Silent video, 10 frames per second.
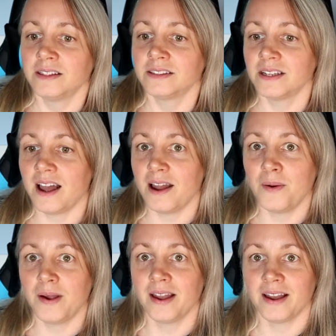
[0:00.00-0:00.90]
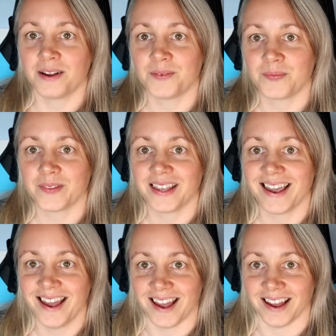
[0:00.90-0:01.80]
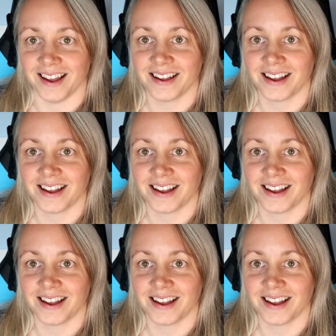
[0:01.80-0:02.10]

So yeah,